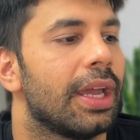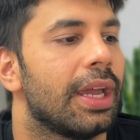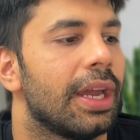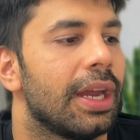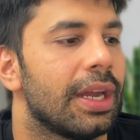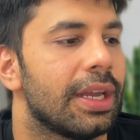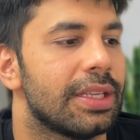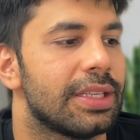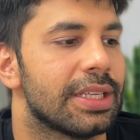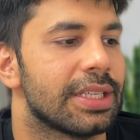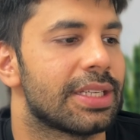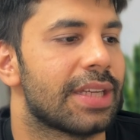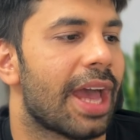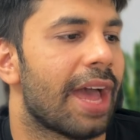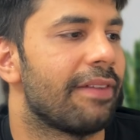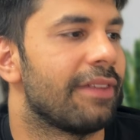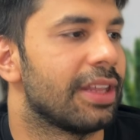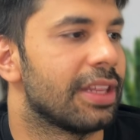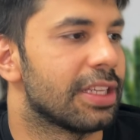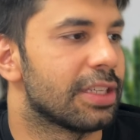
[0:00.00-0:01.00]
It is just
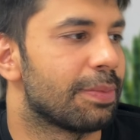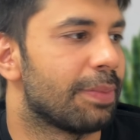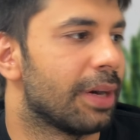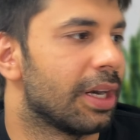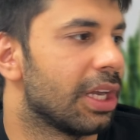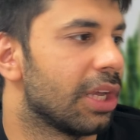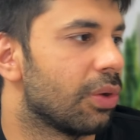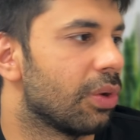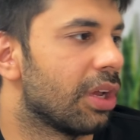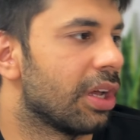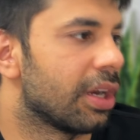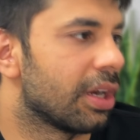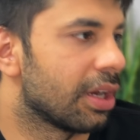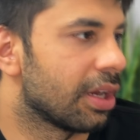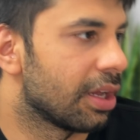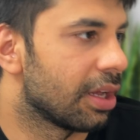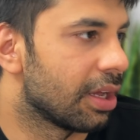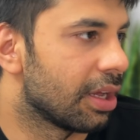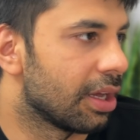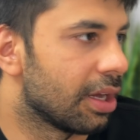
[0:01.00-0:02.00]
having this particular,
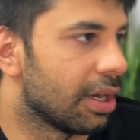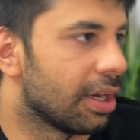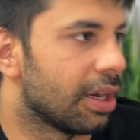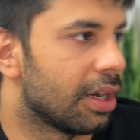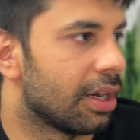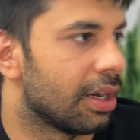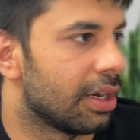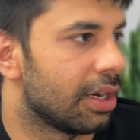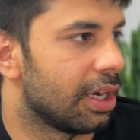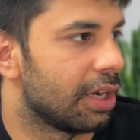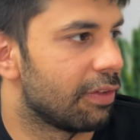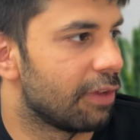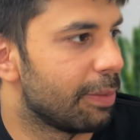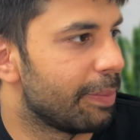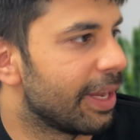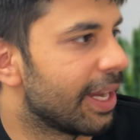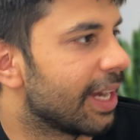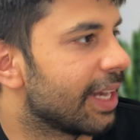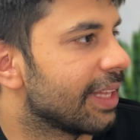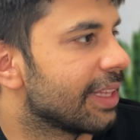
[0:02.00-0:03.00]
it will
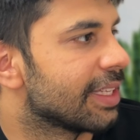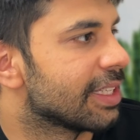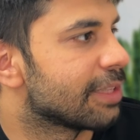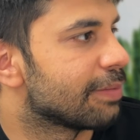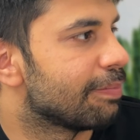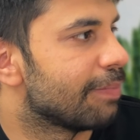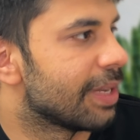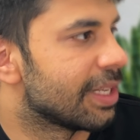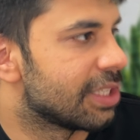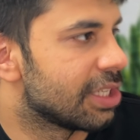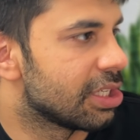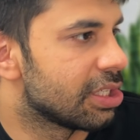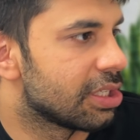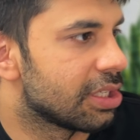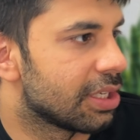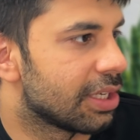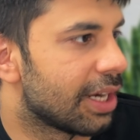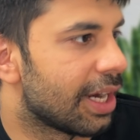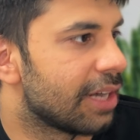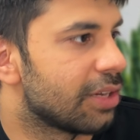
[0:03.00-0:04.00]
be getting this message,
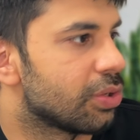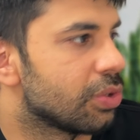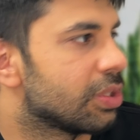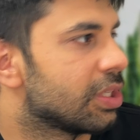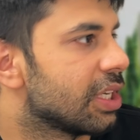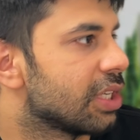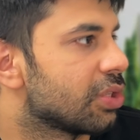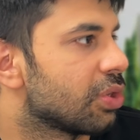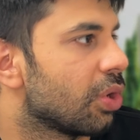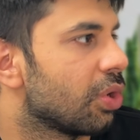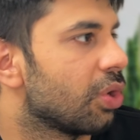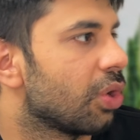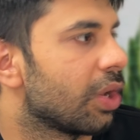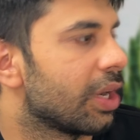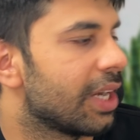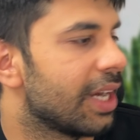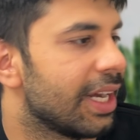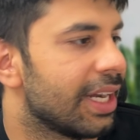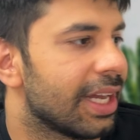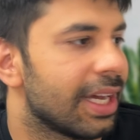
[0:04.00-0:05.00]
right? So
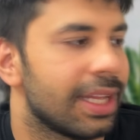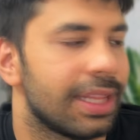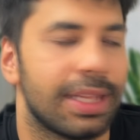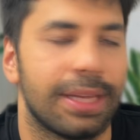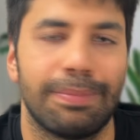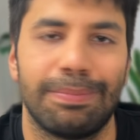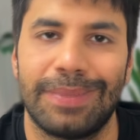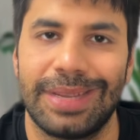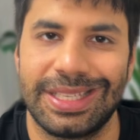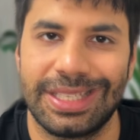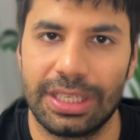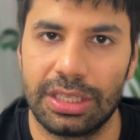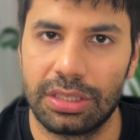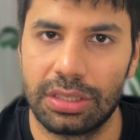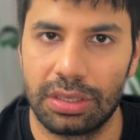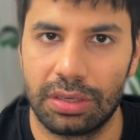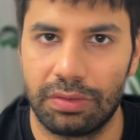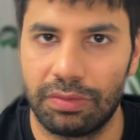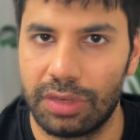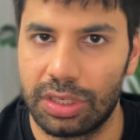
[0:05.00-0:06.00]
JSON.data, the
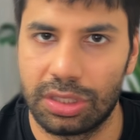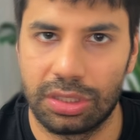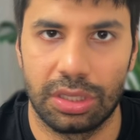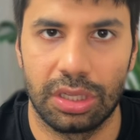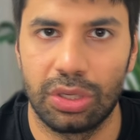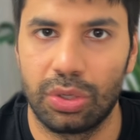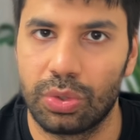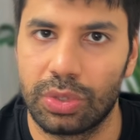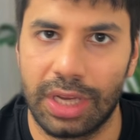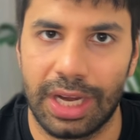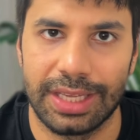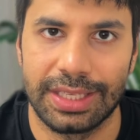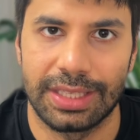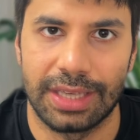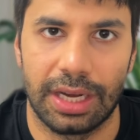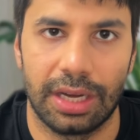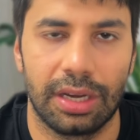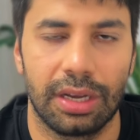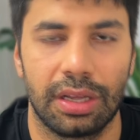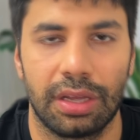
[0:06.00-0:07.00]
message which the user has
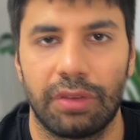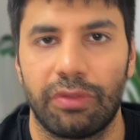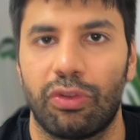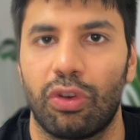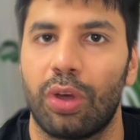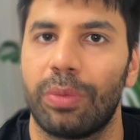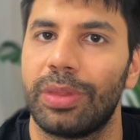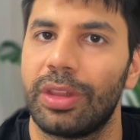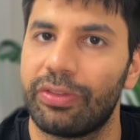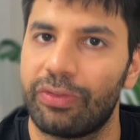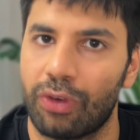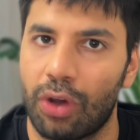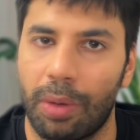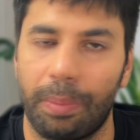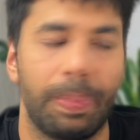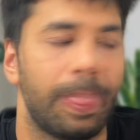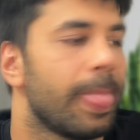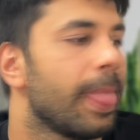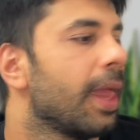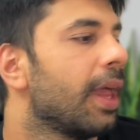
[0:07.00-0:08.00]
sent from the
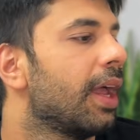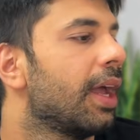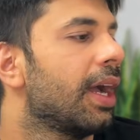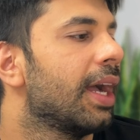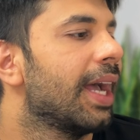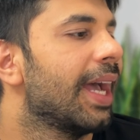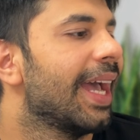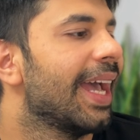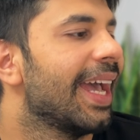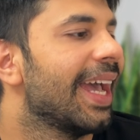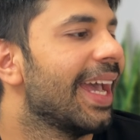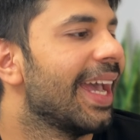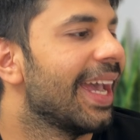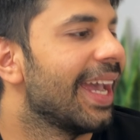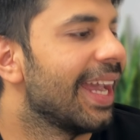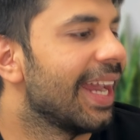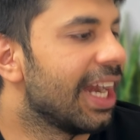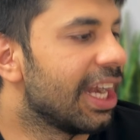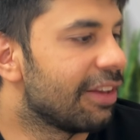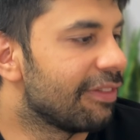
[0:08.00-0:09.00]
form,
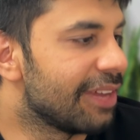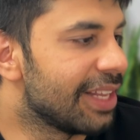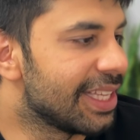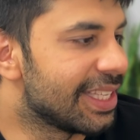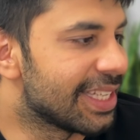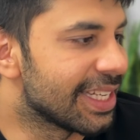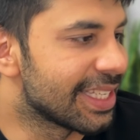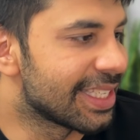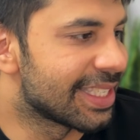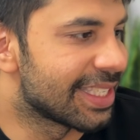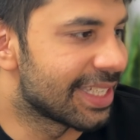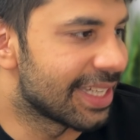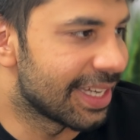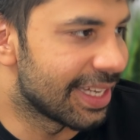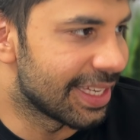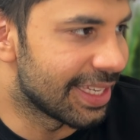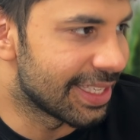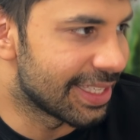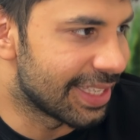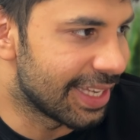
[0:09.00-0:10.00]
it will just
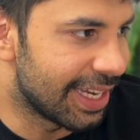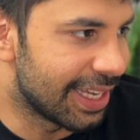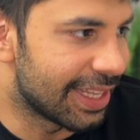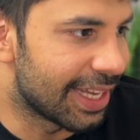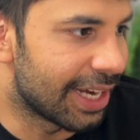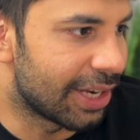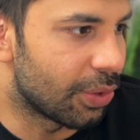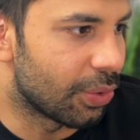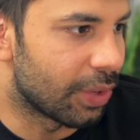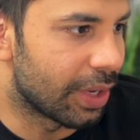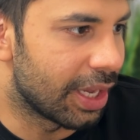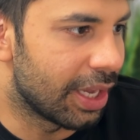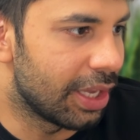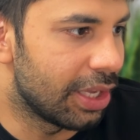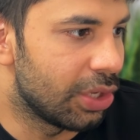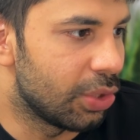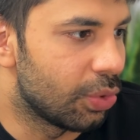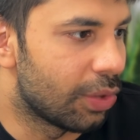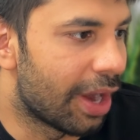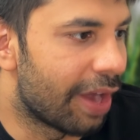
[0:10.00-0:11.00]
say that, okay,
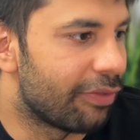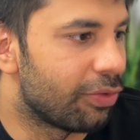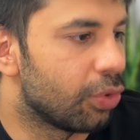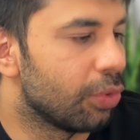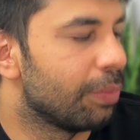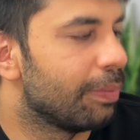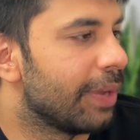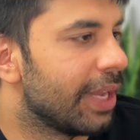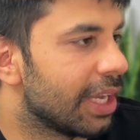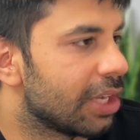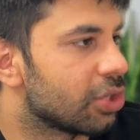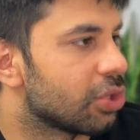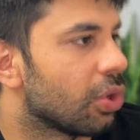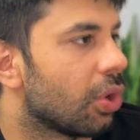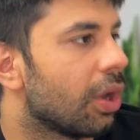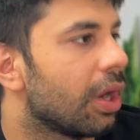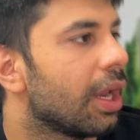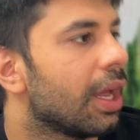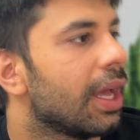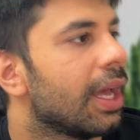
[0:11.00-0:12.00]
you have to make
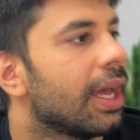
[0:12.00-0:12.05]
sure